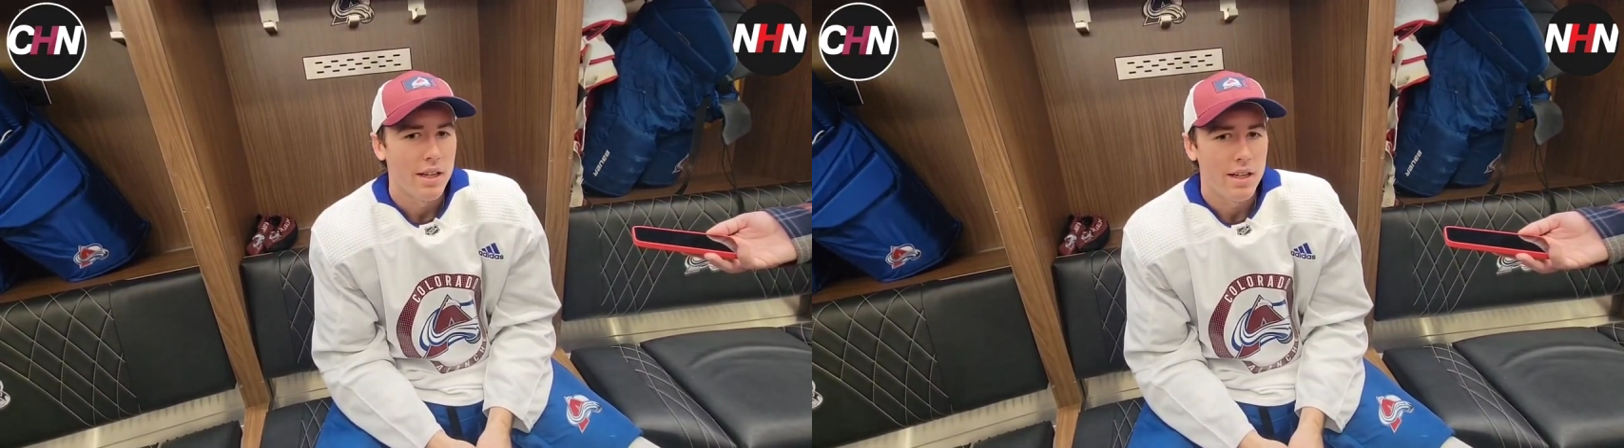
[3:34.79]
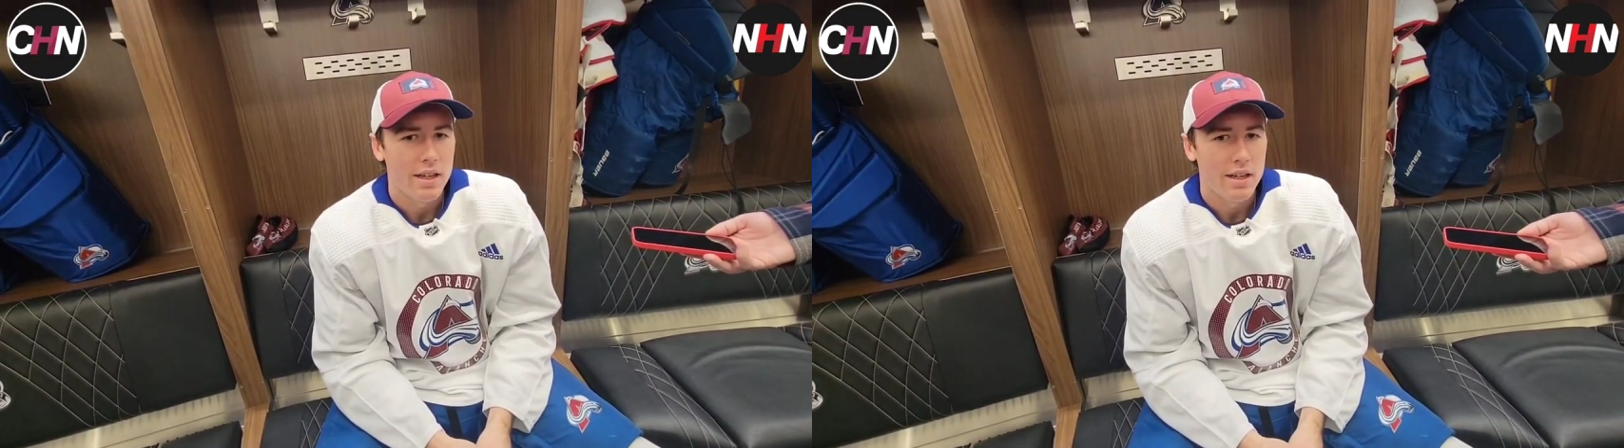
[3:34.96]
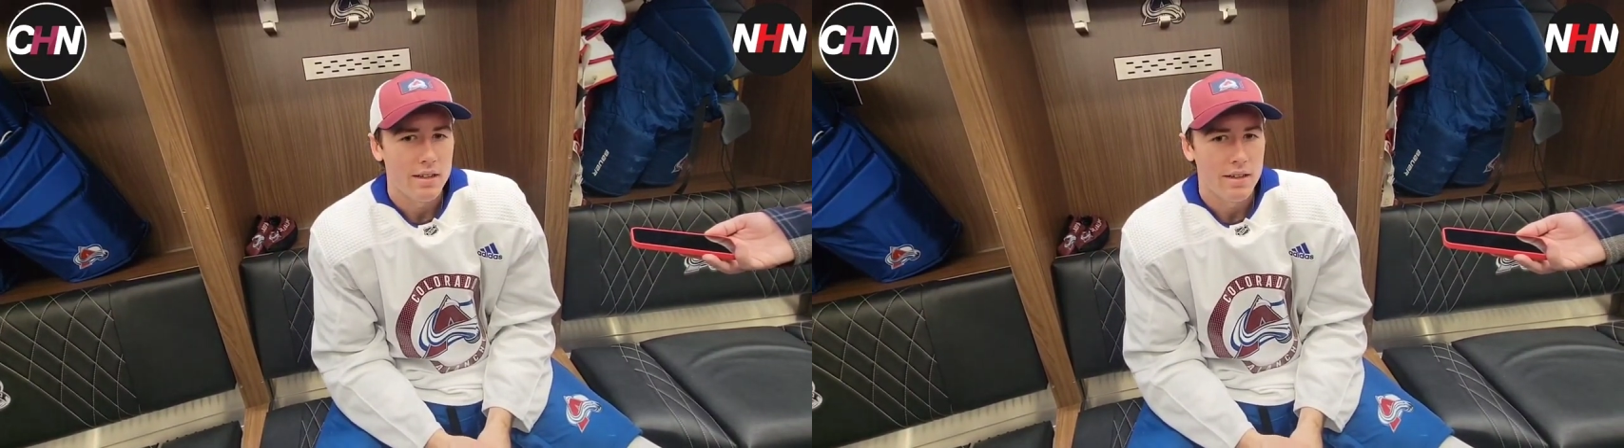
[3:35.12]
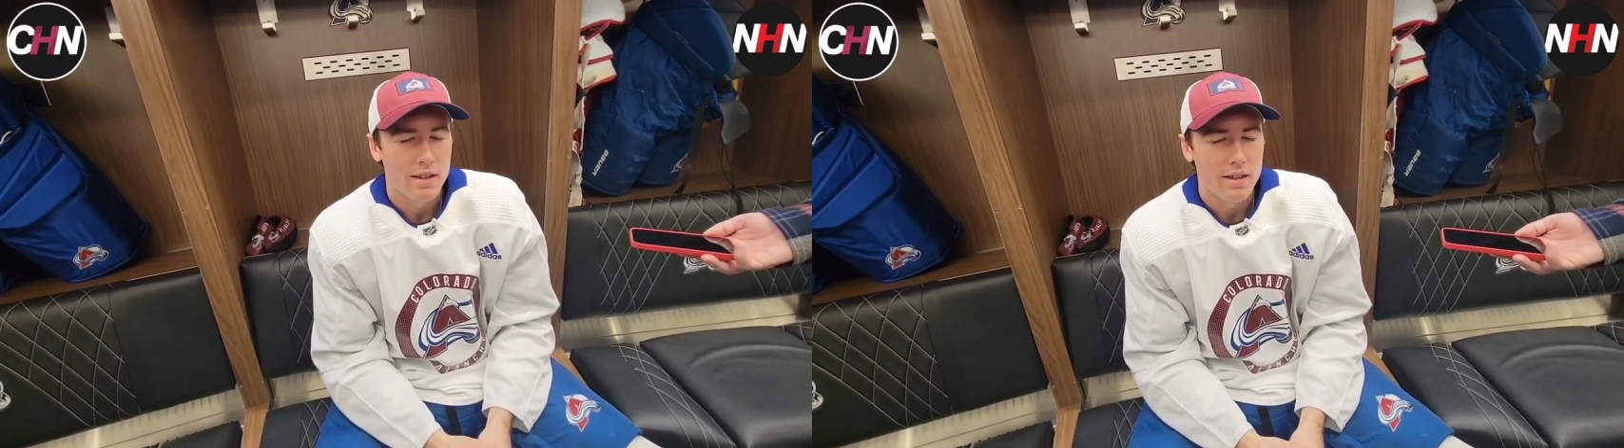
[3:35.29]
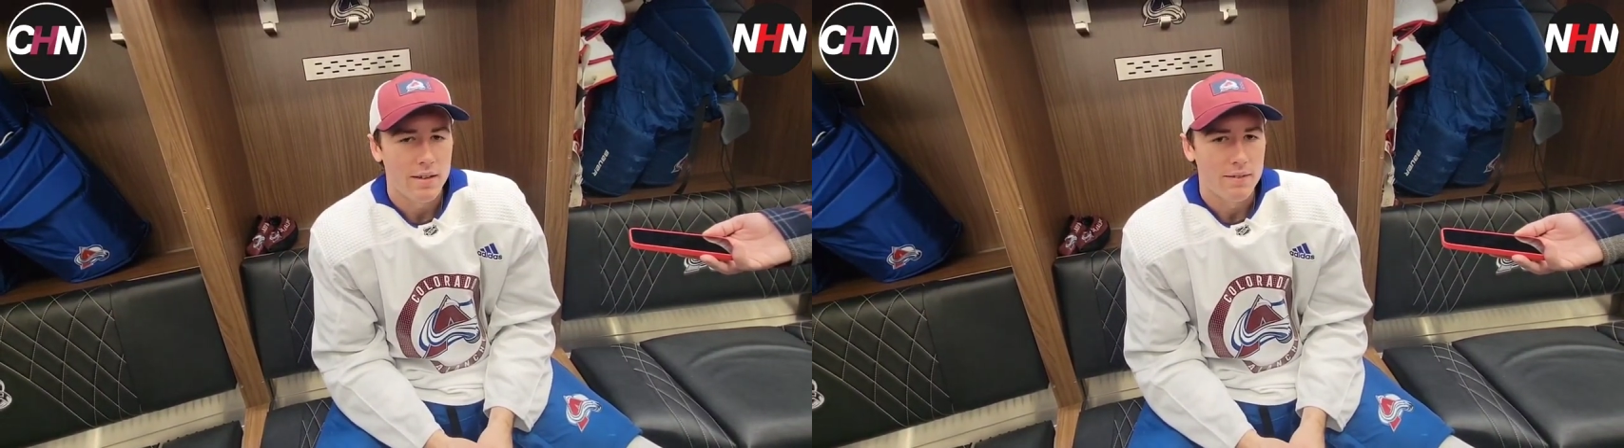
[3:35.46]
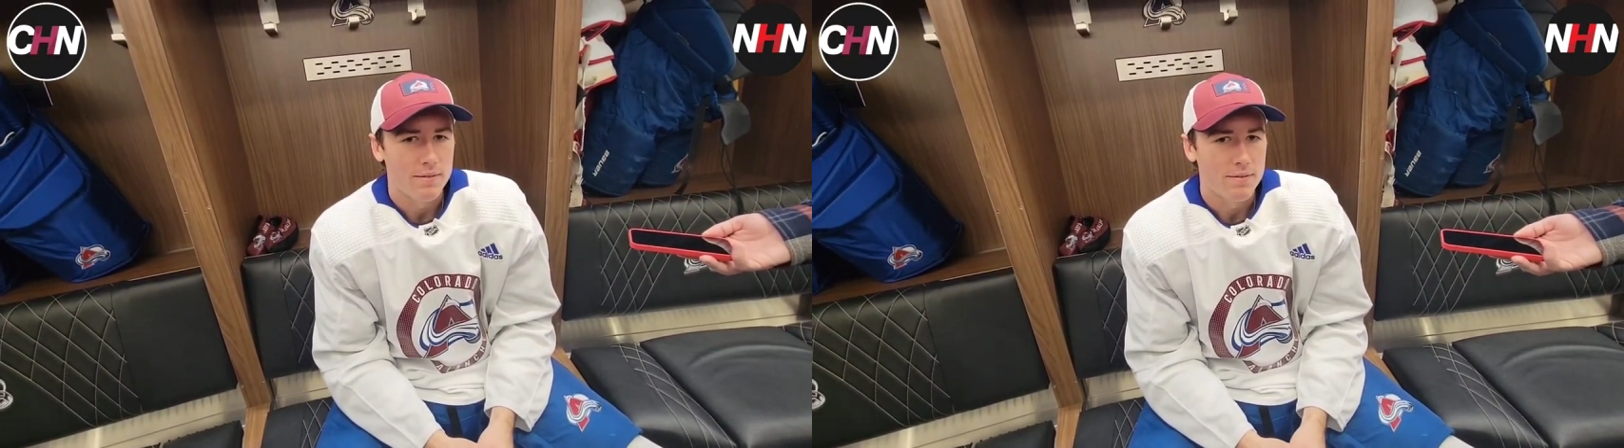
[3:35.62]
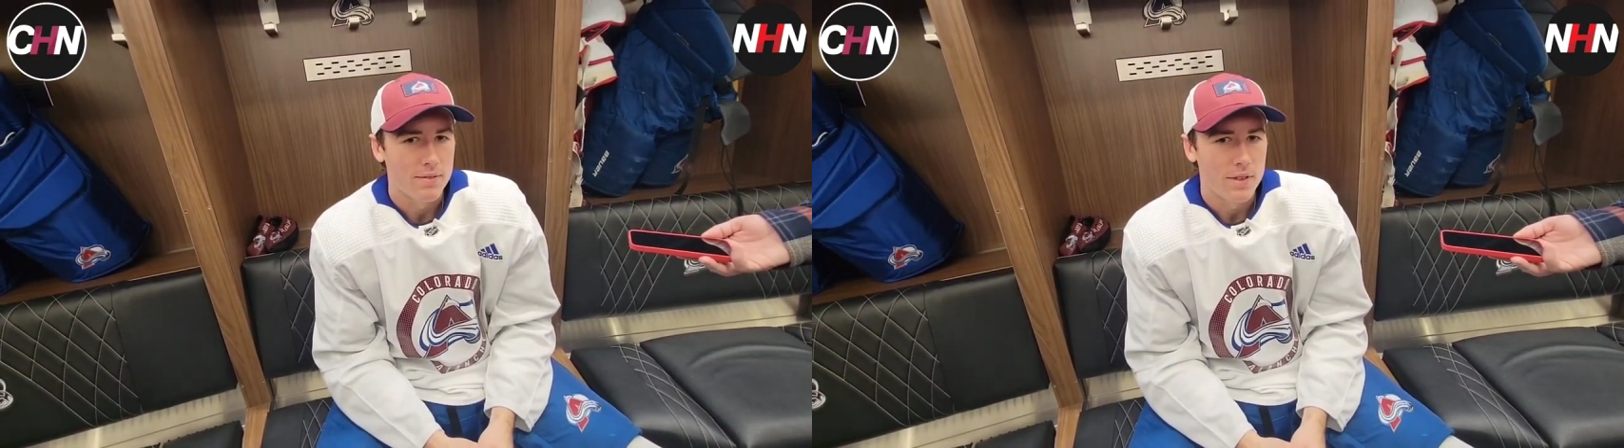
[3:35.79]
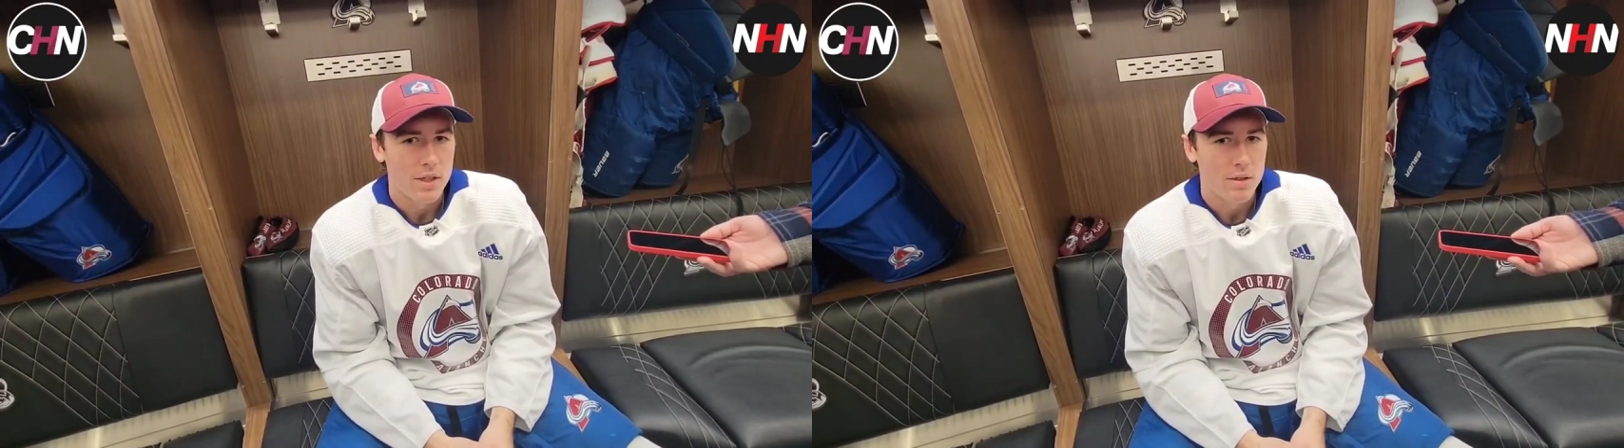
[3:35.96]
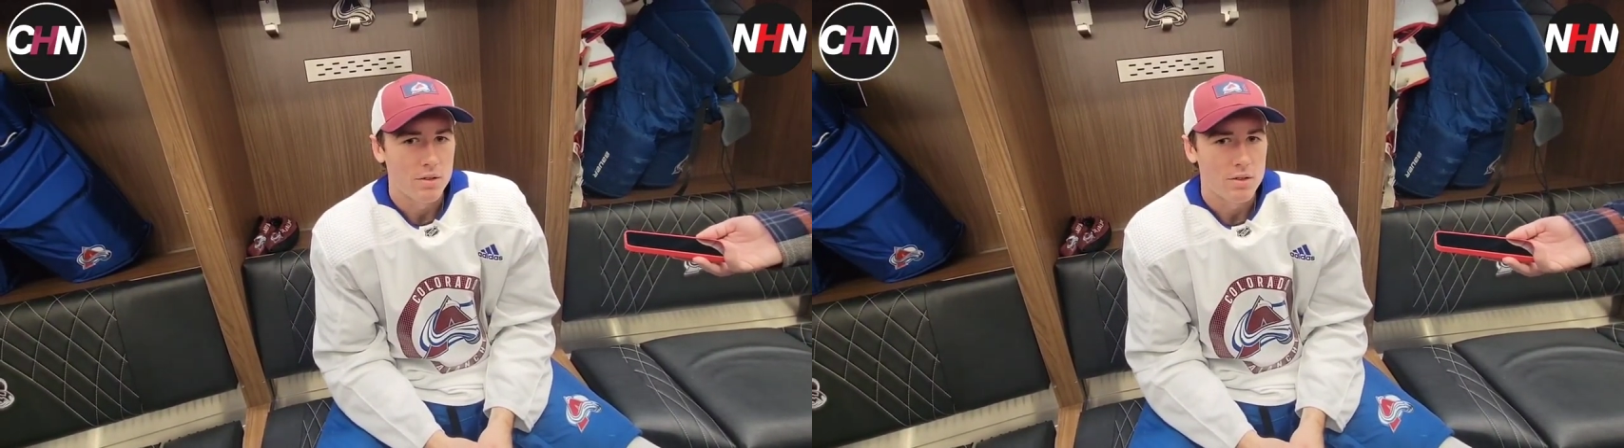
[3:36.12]
and um,
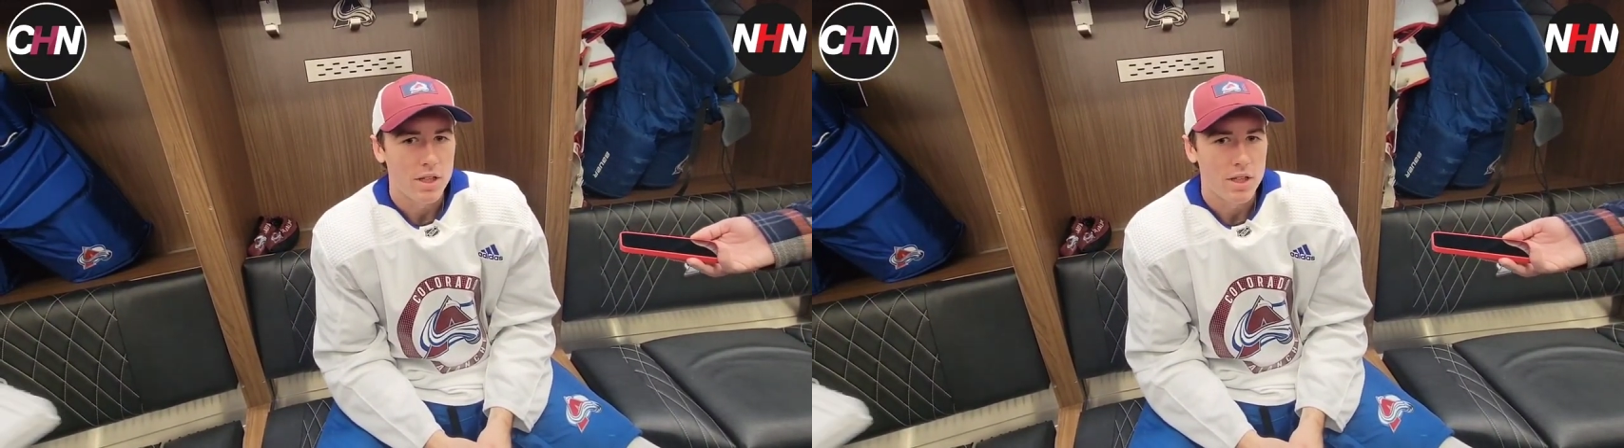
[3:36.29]
you know